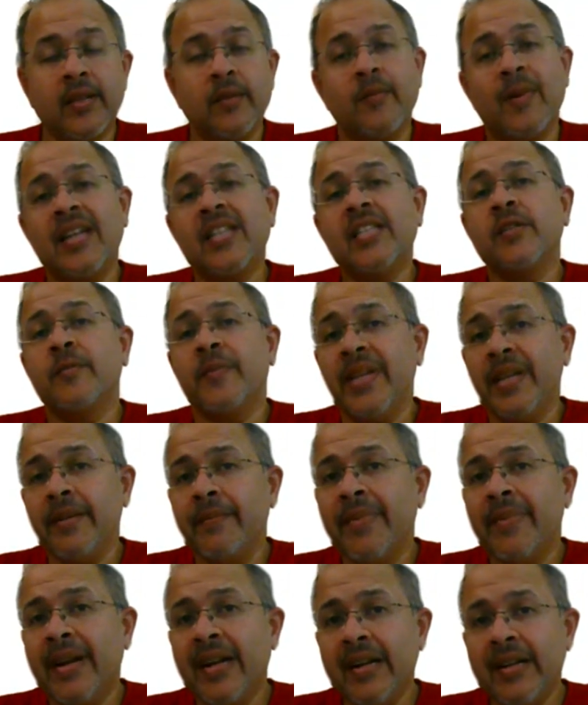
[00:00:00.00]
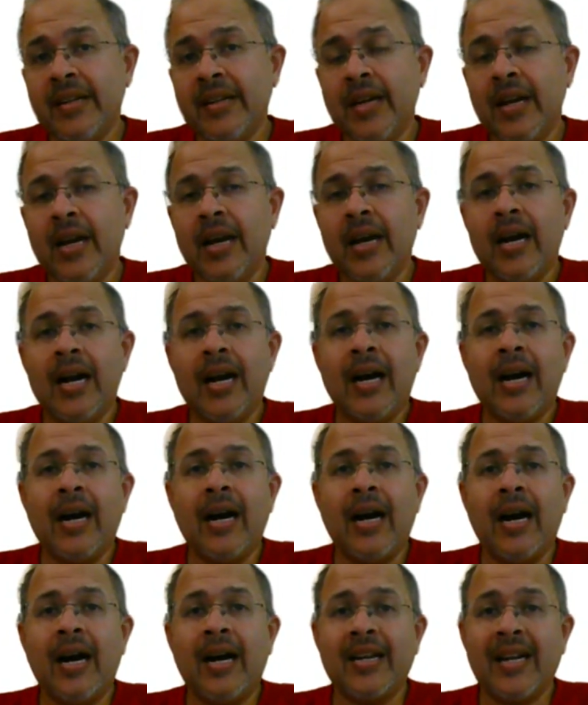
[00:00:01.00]
The ones we build
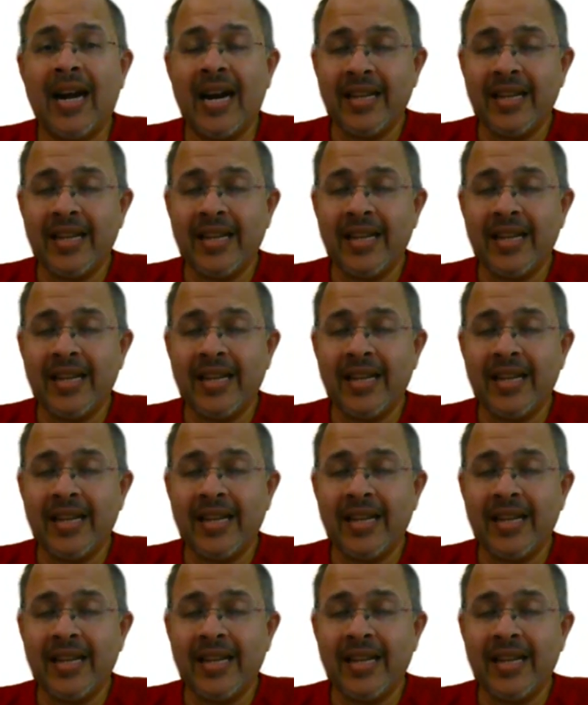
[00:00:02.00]
are